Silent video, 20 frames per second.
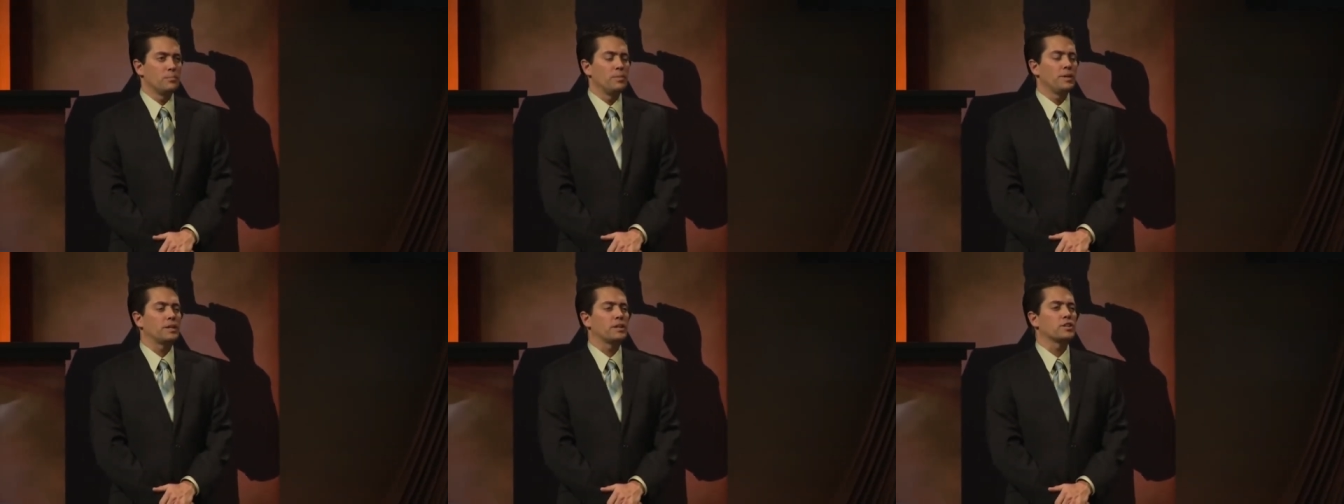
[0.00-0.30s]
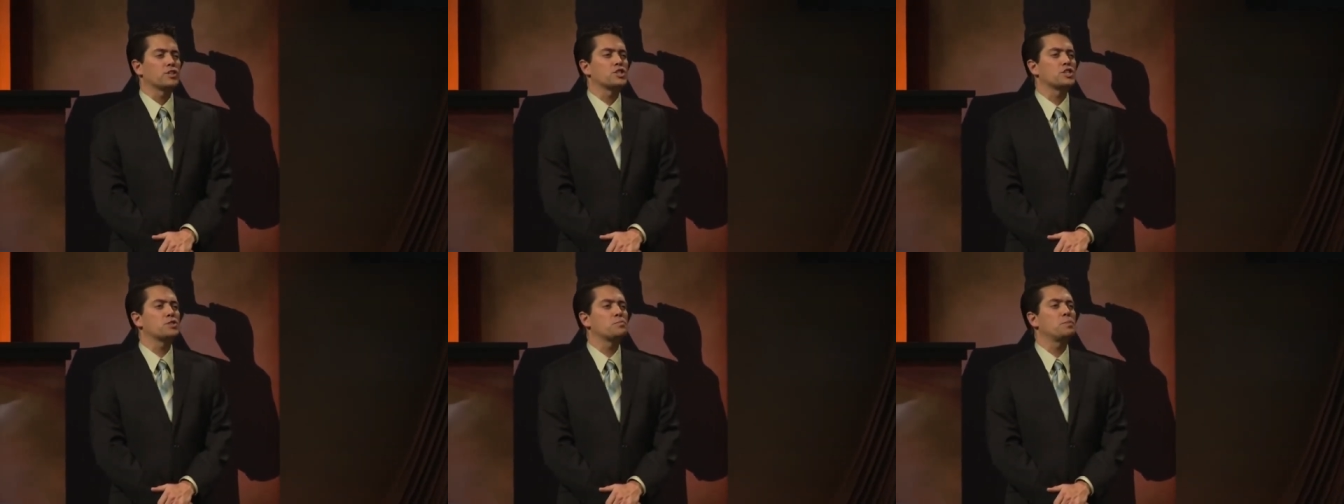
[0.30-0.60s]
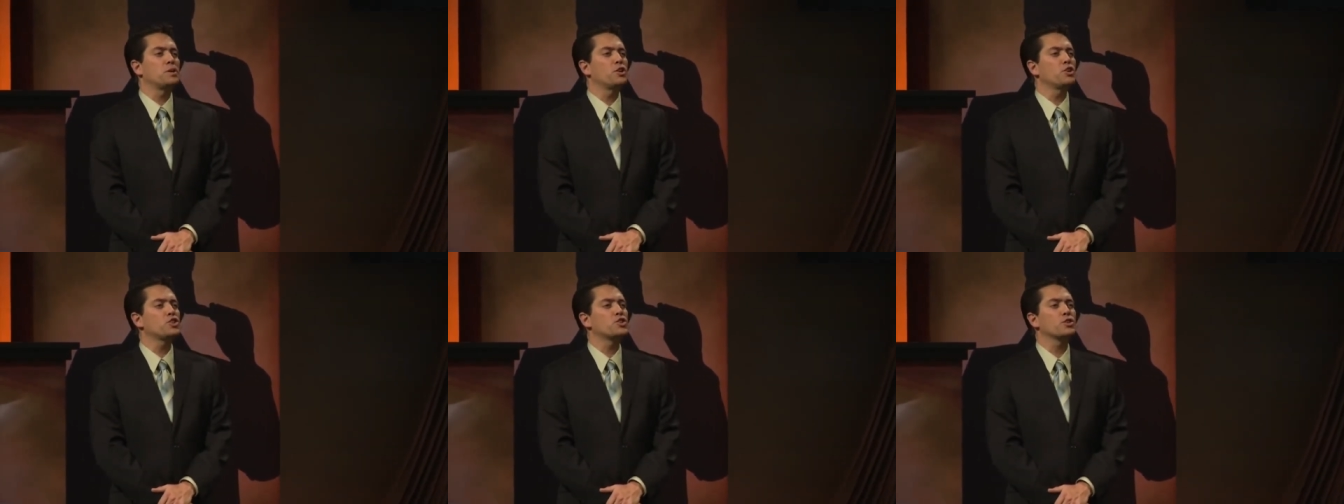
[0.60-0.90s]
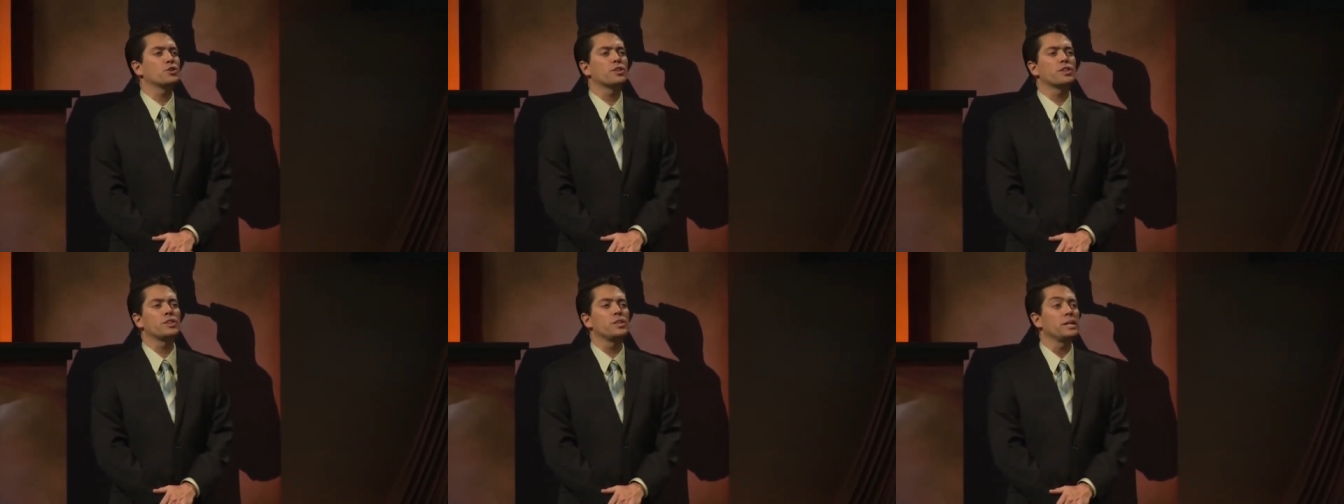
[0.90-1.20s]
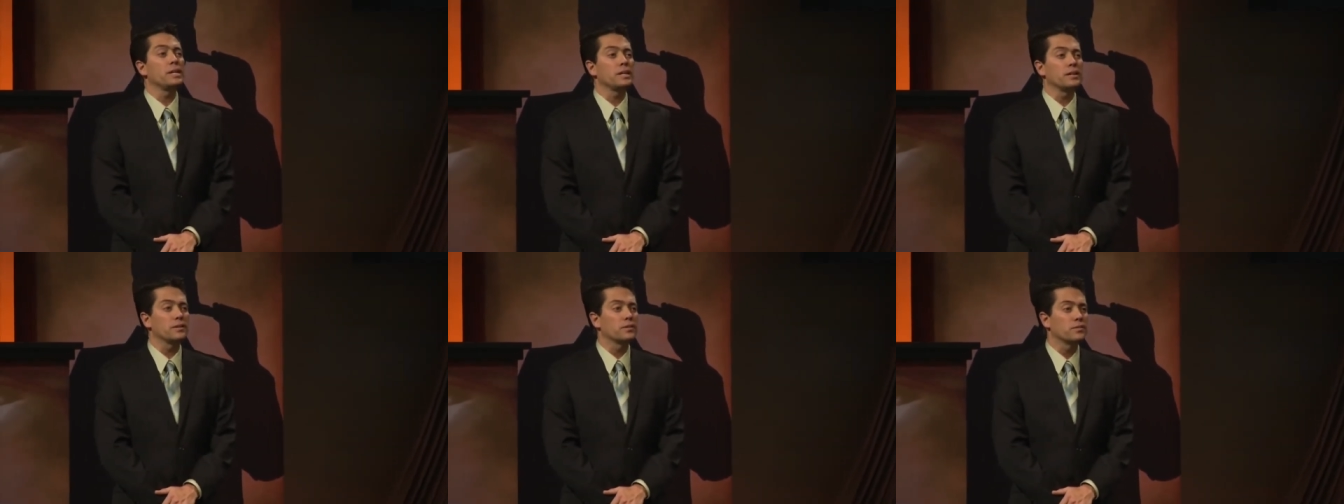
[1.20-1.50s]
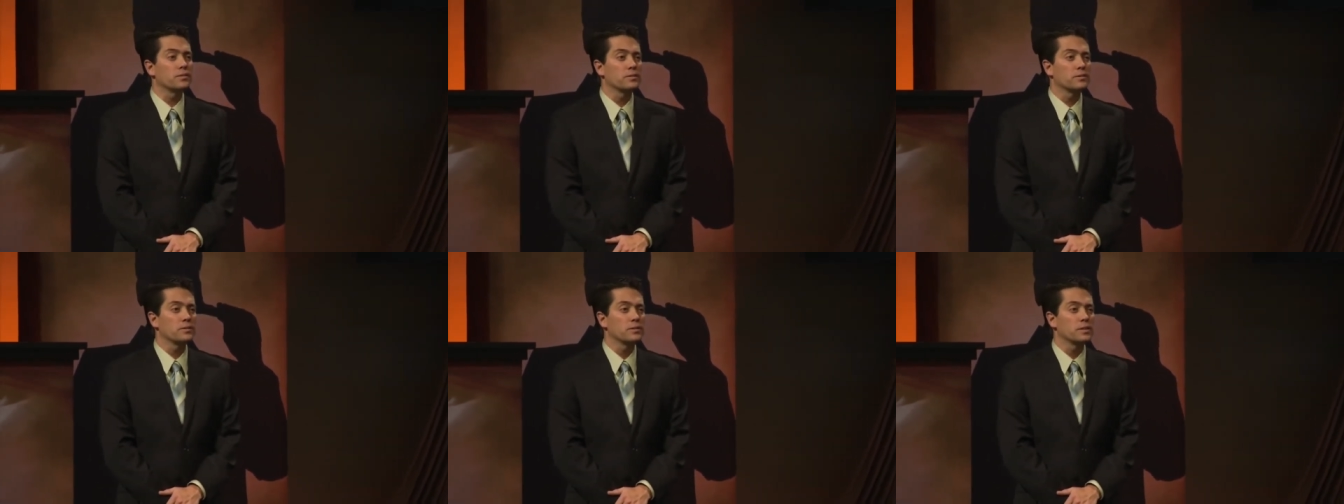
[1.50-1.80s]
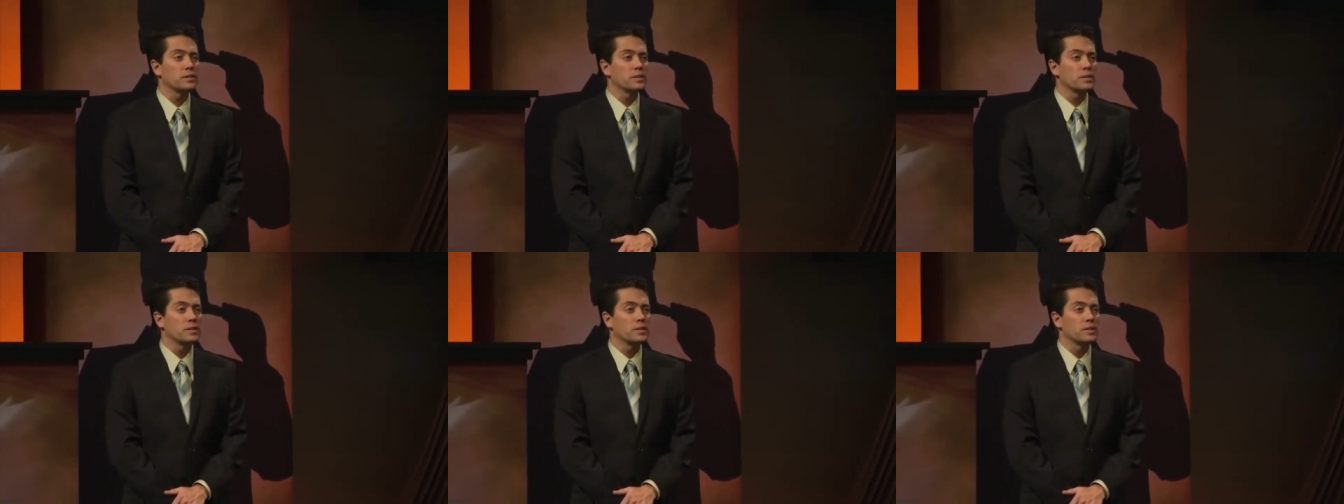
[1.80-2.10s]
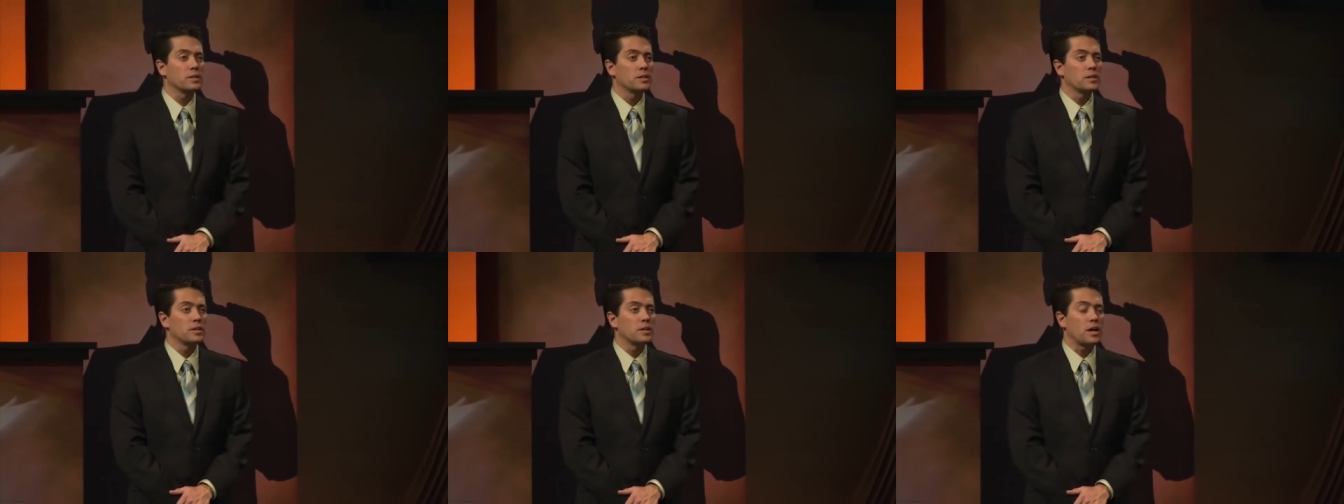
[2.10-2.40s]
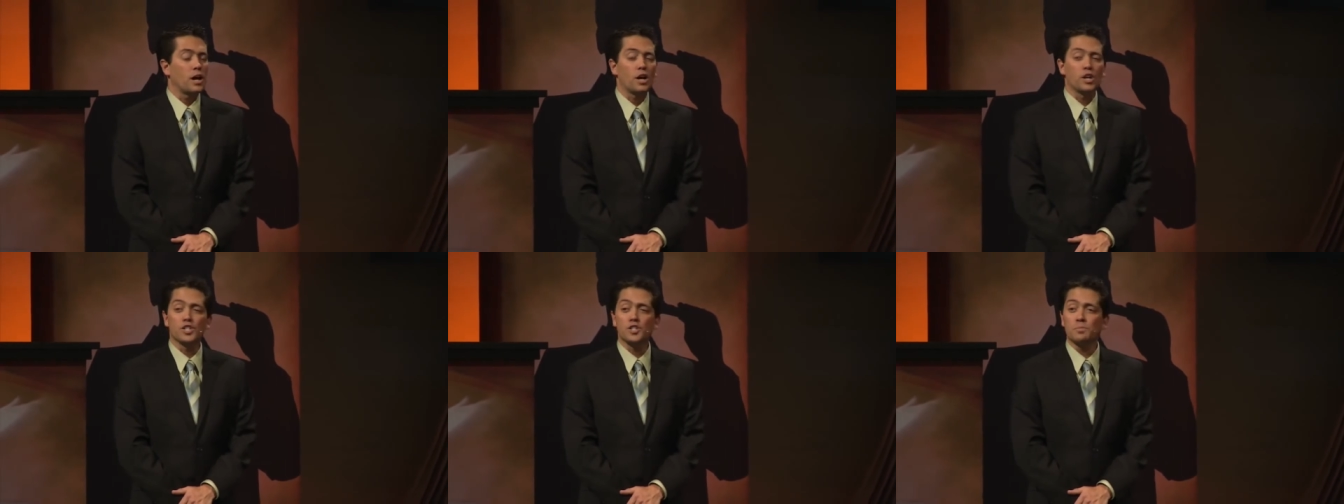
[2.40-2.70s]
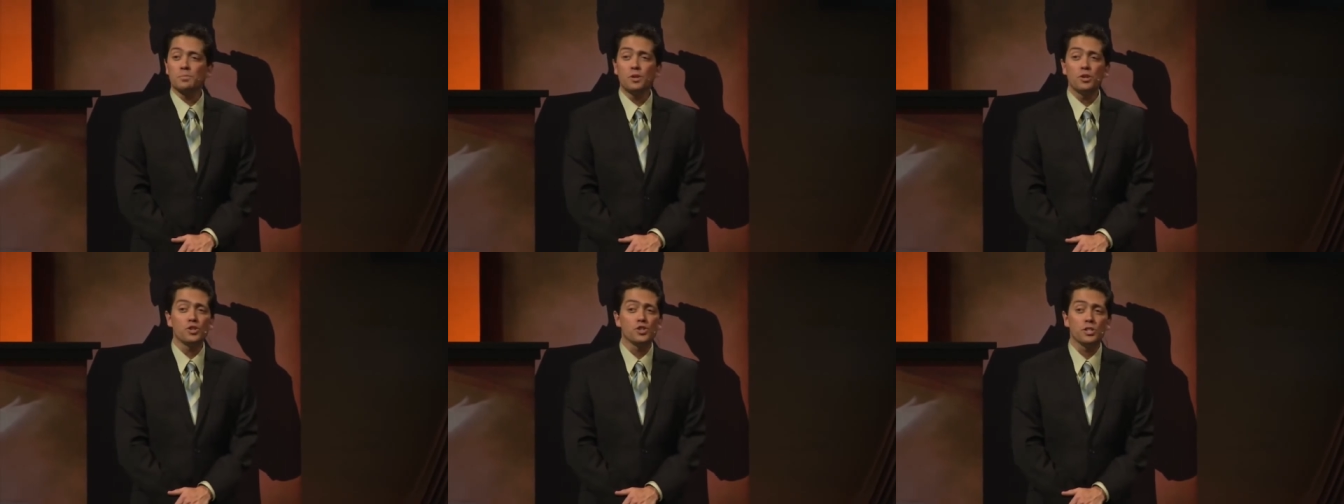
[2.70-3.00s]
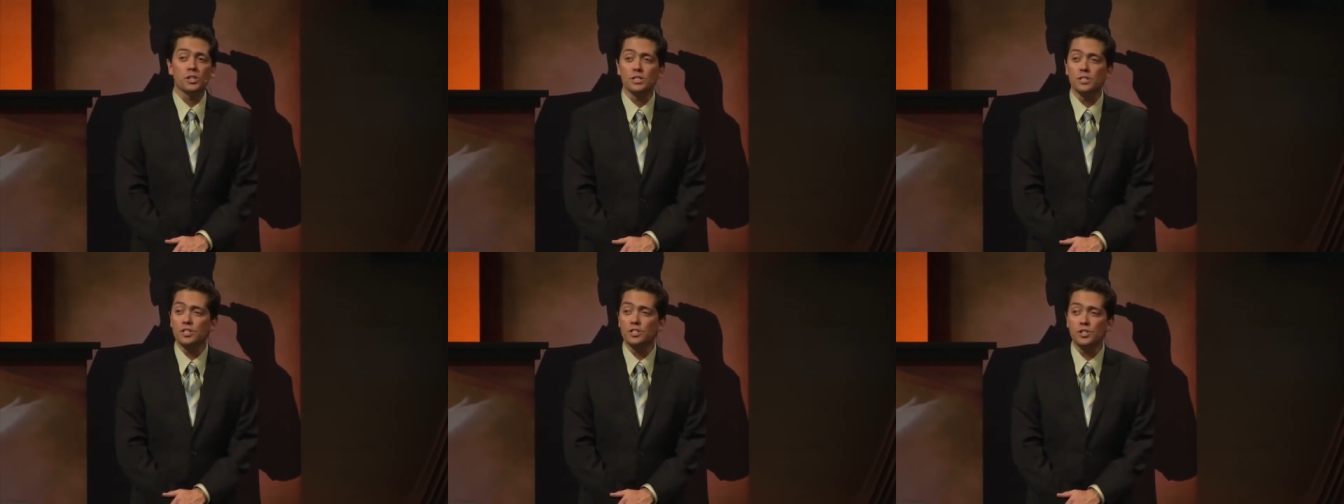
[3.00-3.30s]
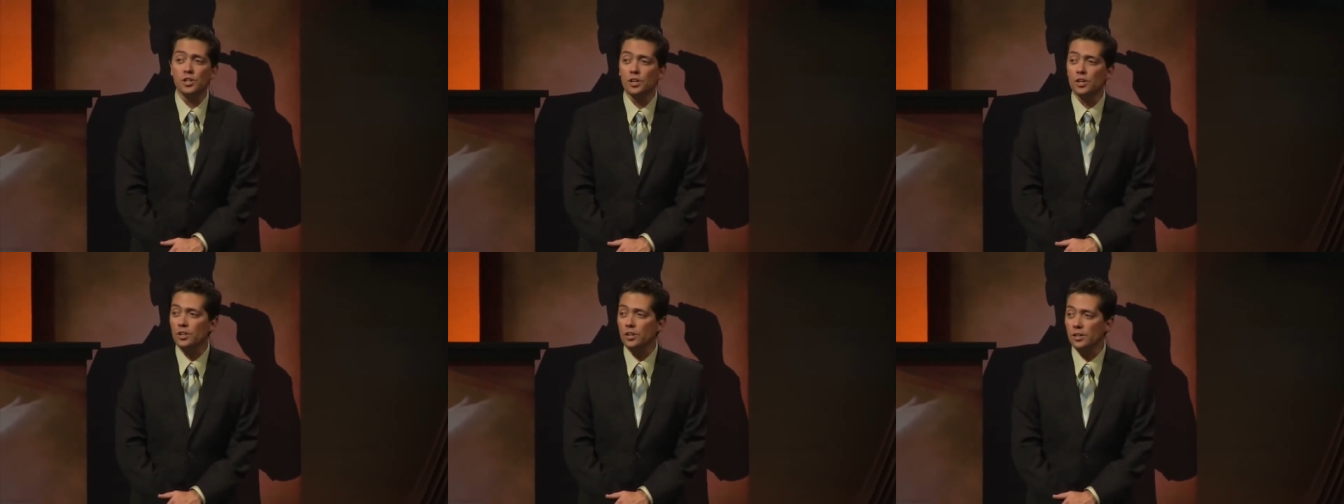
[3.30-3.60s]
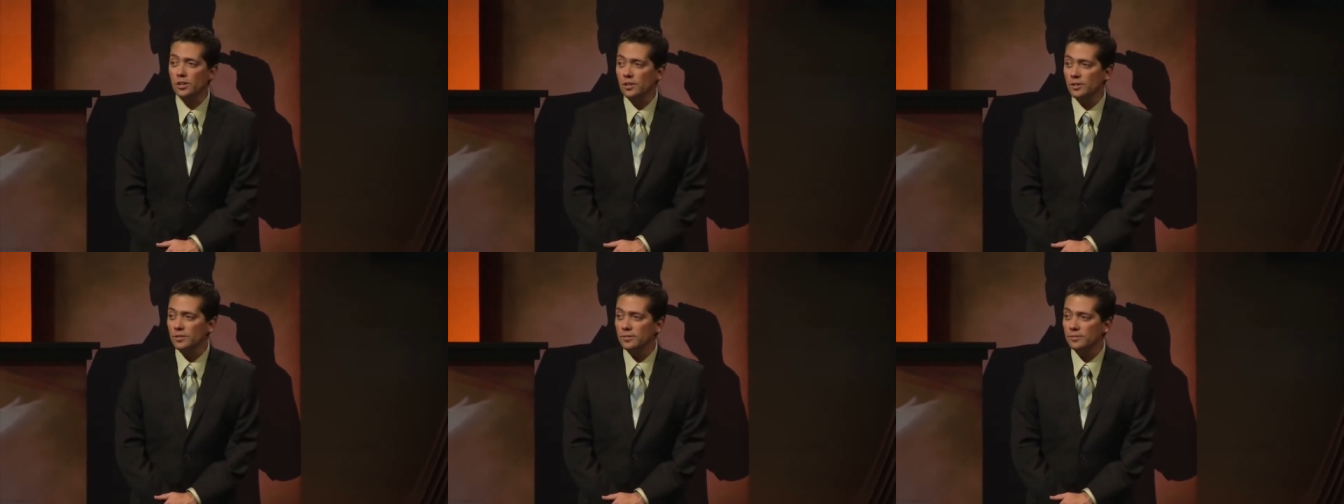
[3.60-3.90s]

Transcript: Because spiritual things are spiritually discerned.